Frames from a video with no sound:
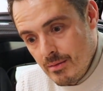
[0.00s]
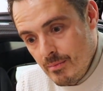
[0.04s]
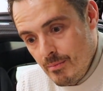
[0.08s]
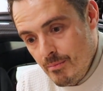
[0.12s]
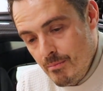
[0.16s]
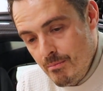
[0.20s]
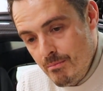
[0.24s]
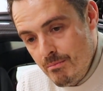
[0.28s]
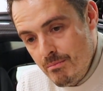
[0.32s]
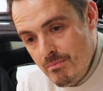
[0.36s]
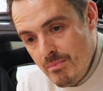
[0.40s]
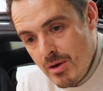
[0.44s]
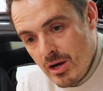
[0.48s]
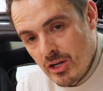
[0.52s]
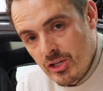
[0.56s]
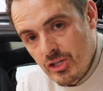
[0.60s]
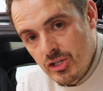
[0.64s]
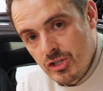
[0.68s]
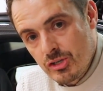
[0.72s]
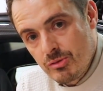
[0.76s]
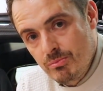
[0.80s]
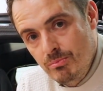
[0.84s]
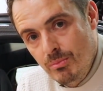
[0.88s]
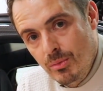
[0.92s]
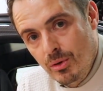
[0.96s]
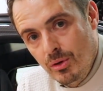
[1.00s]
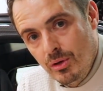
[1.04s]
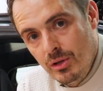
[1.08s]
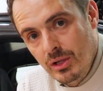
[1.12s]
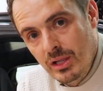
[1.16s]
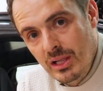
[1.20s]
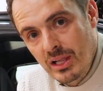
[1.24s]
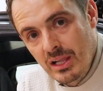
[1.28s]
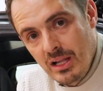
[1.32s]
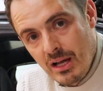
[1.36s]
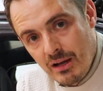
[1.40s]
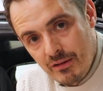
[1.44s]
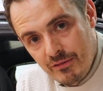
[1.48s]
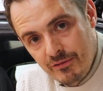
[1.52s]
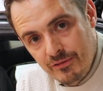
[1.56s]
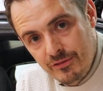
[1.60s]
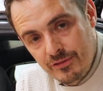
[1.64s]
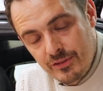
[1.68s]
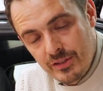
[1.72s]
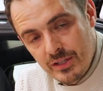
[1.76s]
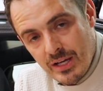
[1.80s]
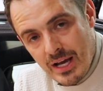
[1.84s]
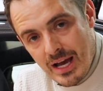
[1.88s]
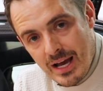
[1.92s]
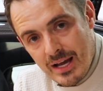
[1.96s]
much more
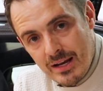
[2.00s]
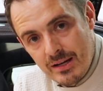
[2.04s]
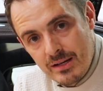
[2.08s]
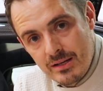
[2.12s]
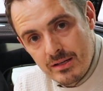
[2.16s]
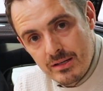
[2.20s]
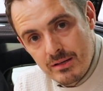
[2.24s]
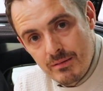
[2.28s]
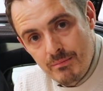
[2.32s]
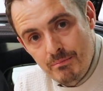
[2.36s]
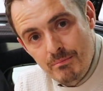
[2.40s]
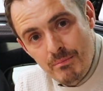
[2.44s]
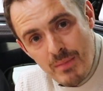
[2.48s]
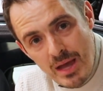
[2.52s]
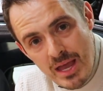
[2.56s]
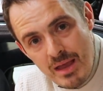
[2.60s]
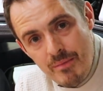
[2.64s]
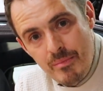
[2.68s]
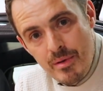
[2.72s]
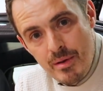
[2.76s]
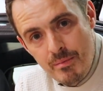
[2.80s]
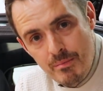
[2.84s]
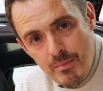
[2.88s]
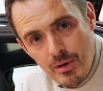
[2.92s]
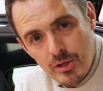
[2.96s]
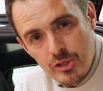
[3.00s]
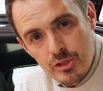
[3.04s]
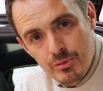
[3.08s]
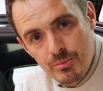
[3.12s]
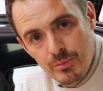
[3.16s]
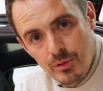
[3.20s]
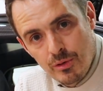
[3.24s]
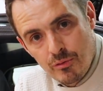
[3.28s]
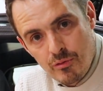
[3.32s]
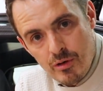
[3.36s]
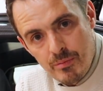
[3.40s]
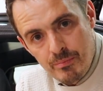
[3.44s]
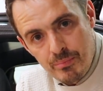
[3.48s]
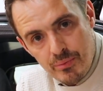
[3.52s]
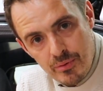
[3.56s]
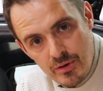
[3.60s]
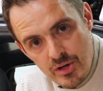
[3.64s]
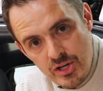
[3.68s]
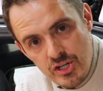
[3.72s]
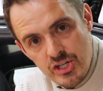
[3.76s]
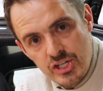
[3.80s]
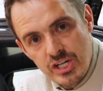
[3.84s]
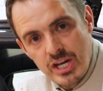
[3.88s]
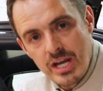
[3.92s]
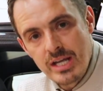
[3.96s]
loved and maybe much more
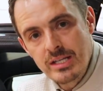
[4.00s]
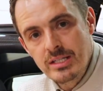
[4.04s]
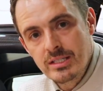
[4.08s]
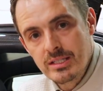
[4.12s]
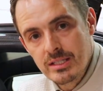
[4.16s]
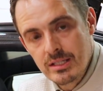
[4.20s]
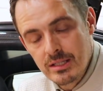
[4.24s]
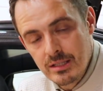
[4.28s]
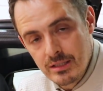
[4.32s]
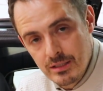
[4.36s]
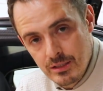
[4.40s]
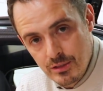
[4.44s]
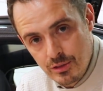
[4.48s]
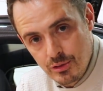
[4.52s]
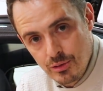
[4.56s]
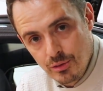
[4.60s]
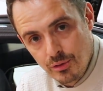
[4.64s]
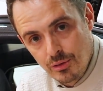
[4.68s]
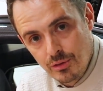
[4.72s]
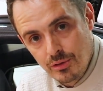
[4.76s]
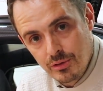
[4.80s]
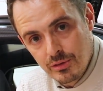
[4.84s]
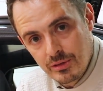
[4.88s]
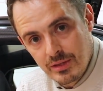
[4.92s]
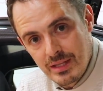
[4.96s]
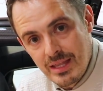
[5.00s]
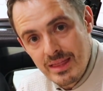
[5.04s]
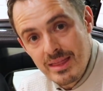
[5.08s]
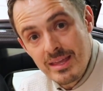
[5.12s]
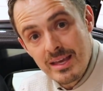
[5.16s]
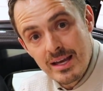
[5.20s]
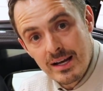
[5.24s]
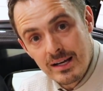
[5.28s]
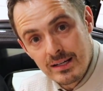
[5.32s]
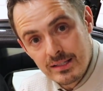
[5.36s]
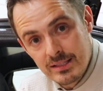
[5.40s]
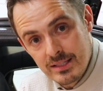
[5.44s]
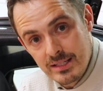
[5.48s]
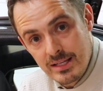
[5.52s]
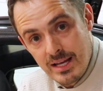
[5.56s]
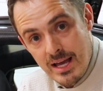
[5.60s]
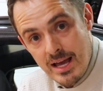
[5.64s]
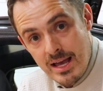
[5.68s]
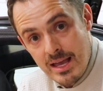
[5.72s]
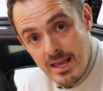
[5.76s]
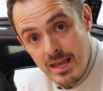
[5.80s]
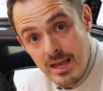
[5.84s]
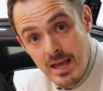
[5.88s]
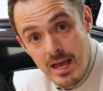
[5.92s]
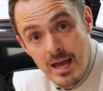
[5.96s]
appreciated and adored than they are
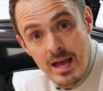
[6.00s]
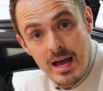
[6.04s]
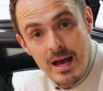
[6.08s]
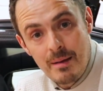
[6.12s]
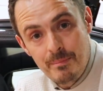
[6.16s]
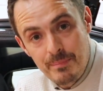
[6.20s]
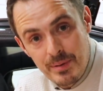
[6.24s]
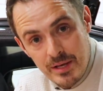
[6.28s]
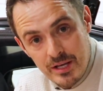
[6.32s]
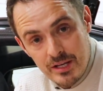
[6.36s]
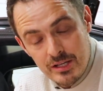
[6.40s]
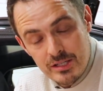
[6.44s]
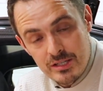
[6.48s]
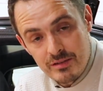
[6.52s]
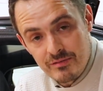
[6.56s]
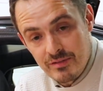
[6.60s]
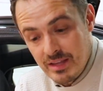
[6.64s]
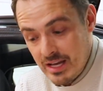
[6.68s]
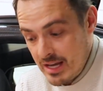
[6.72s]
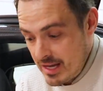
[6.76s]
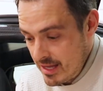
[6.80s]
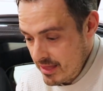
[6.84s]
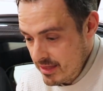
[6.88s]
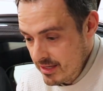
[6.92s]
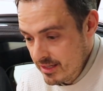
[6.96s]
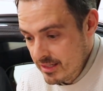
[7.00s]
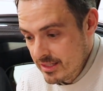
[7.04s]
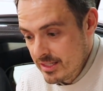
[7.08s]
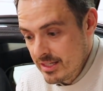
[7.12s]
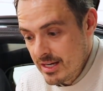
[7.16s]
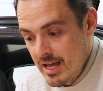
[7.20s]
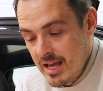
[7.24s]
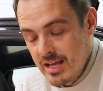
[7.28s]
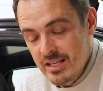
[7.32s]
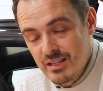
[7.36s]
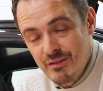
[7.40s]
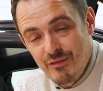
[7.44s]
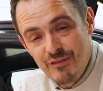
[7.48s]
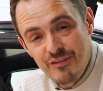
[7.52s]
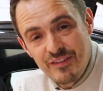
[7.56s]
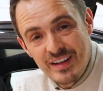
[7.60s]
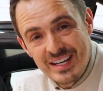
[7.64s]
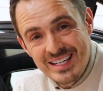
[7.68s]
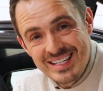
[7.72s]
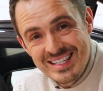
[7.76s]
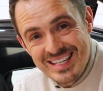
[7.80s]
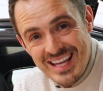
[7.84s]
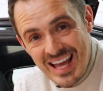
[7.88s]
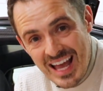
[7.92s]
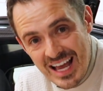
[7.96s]
today. And because of that, I think today is a
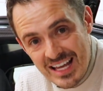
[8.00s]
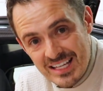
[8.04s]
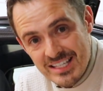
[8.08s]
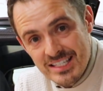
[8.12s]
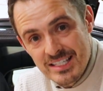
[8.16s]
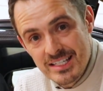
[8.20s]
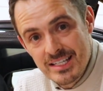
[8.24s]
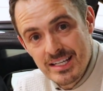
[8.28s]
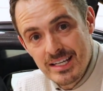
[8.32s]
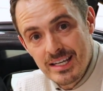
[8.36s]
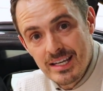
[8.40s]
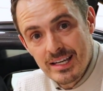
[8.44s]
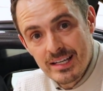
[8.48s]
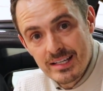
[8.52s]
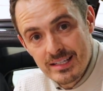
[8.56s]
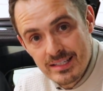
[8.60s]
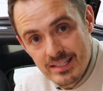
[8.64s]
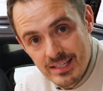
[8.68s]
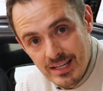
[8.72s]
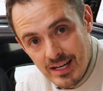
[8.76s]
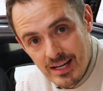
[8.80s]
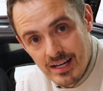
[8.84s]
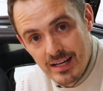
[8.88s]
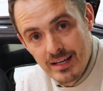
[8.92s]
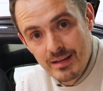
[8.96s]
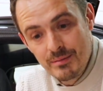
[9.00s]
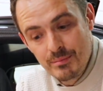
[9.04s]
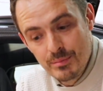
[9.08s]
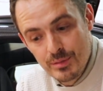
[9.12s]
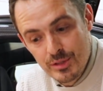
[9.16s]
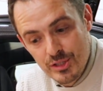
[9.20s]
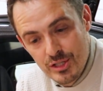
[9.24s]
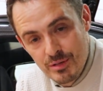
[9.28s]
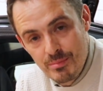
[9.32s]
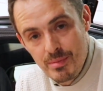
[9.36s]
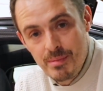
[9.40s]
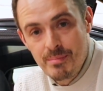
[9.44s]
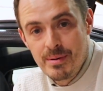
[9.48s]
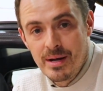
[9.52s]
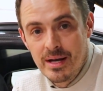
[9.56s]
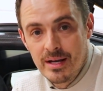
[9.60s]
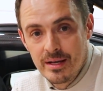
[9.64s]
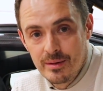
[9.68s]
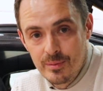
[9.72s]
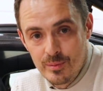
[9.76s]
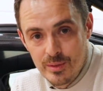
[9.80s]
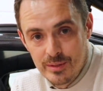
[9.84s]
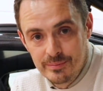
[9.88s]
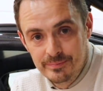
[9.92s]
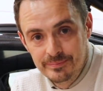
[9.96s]
fantastic time to be
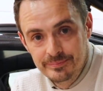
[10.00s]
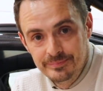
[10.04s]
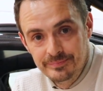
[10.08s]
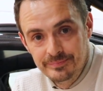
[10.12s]
buying one.